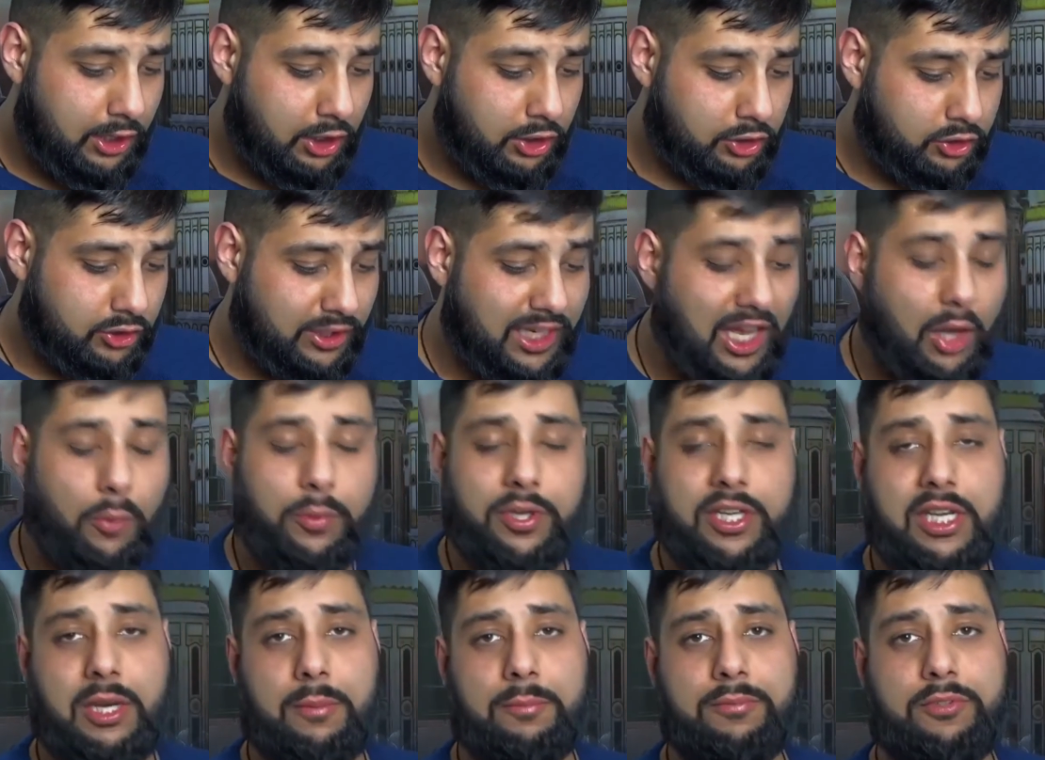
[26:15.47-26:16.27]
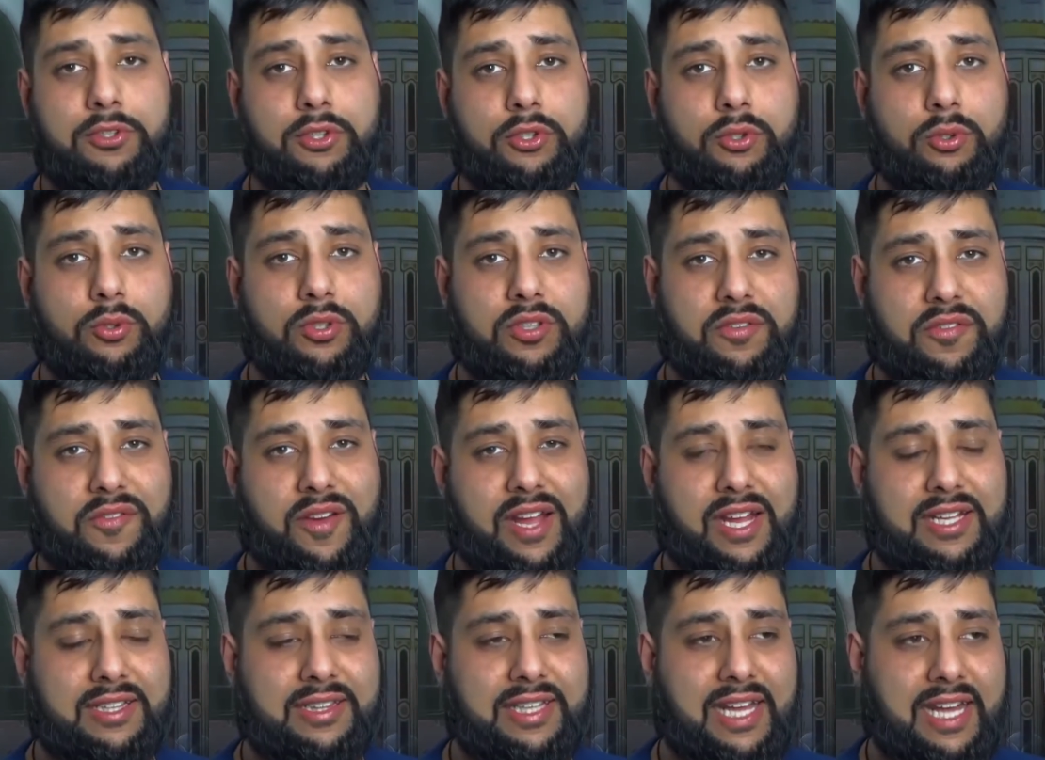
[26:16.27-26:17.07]
So now we come to the
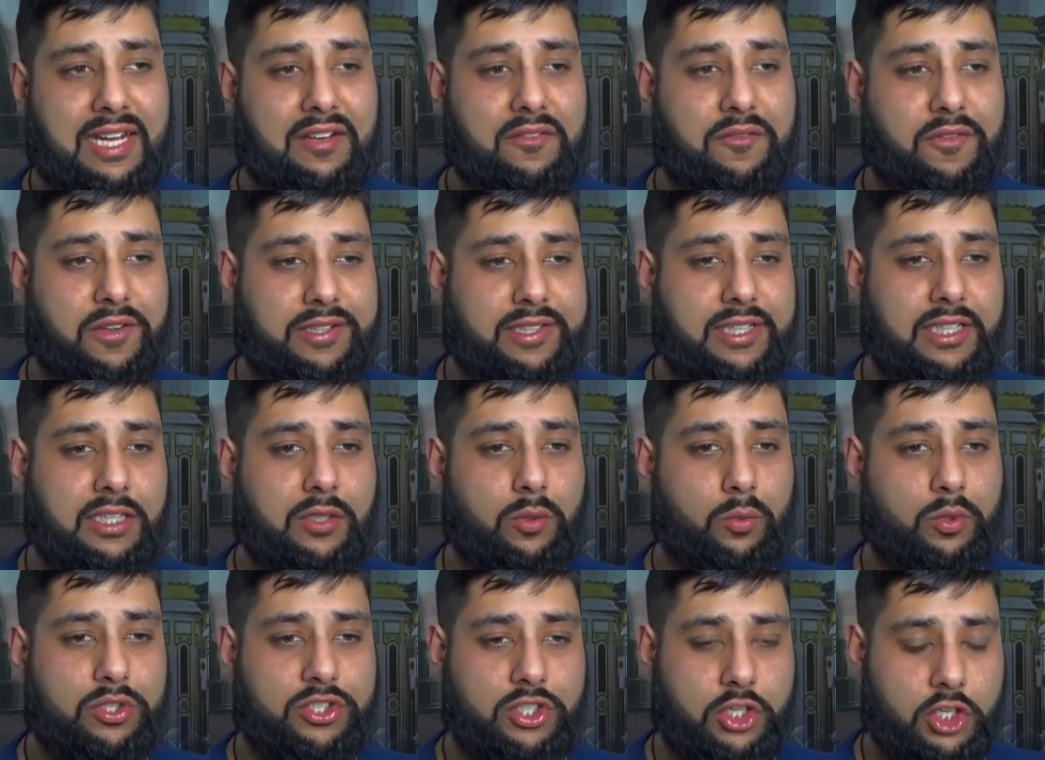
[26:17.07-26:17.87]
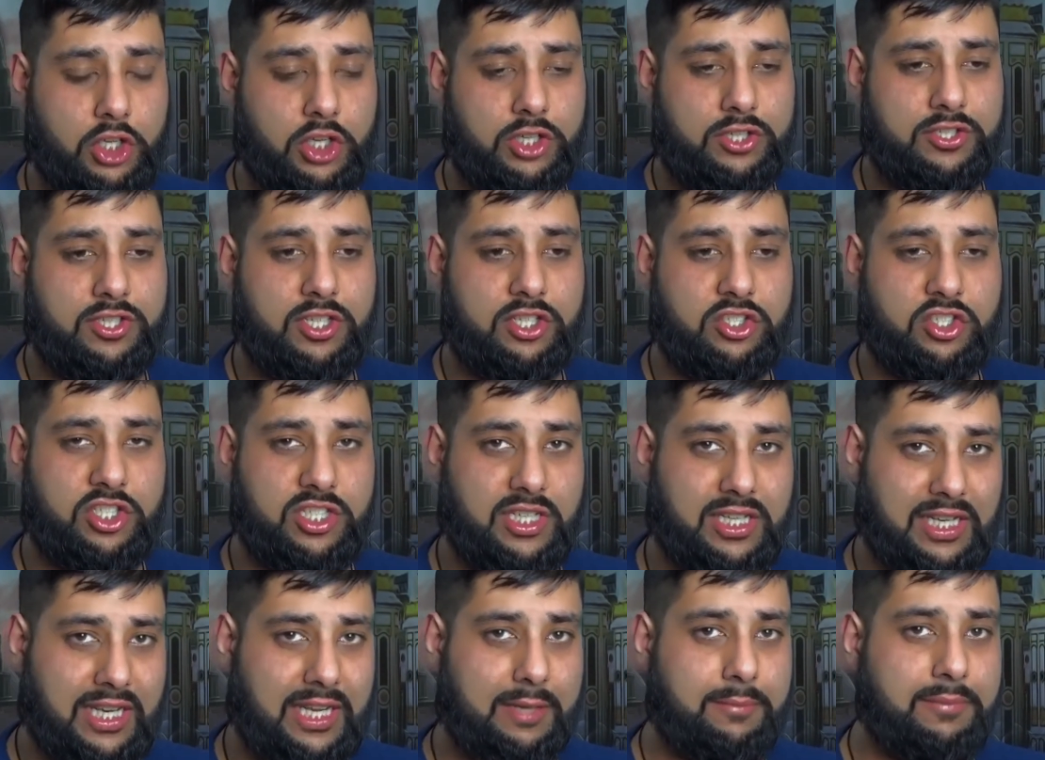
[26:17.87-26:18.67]
fact that Fadak was hers.
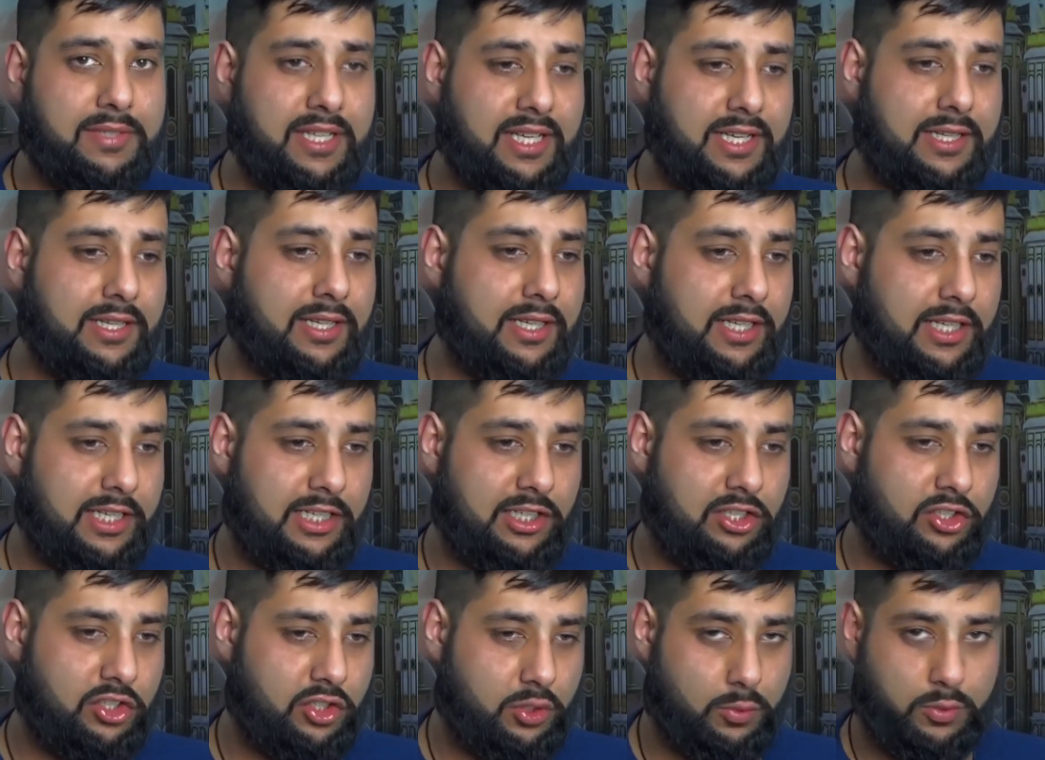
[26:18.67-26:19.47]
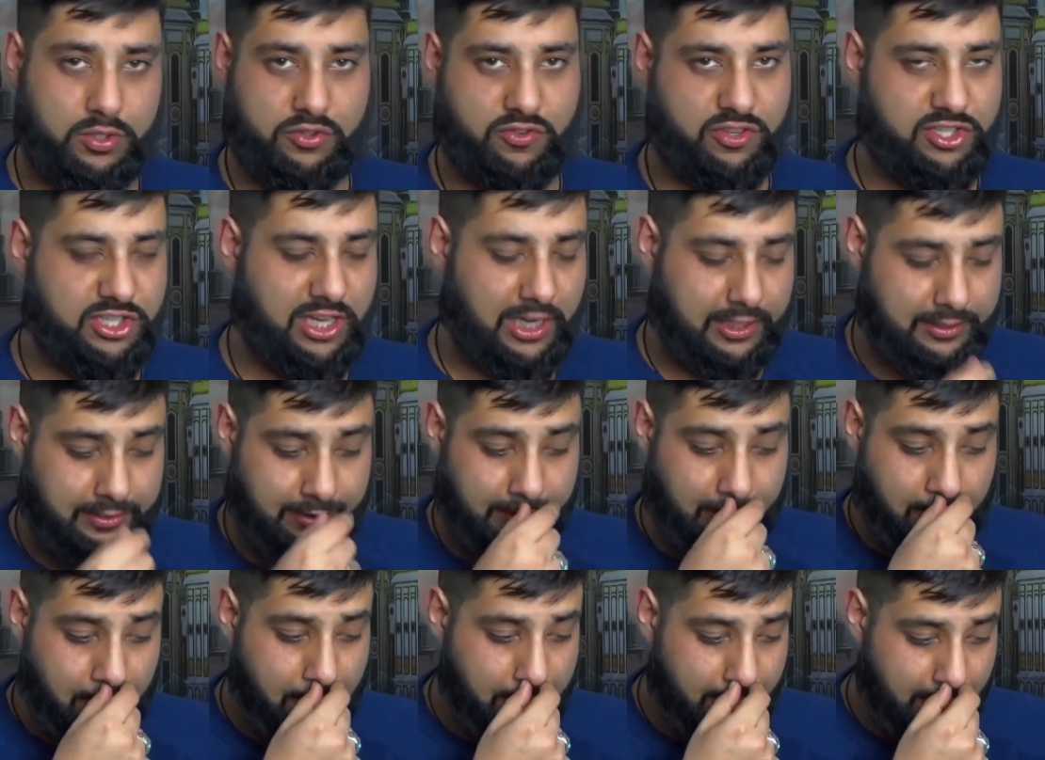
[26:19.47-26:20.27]
She claimed it. She was
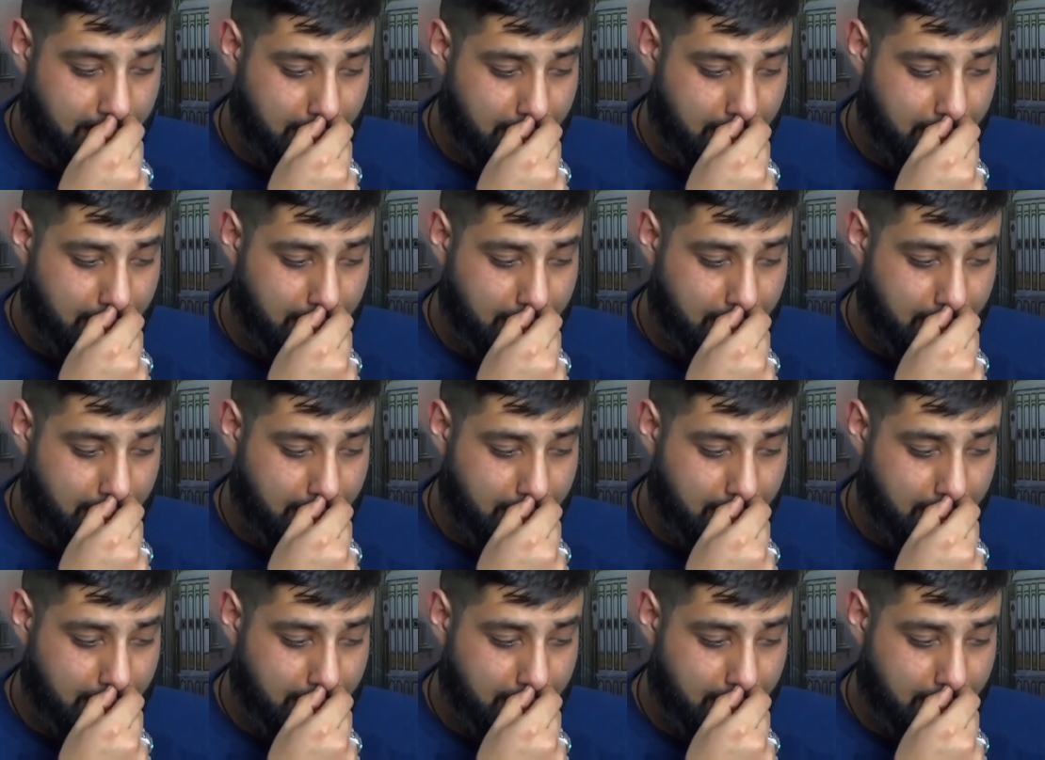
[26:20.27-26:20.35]
rejected.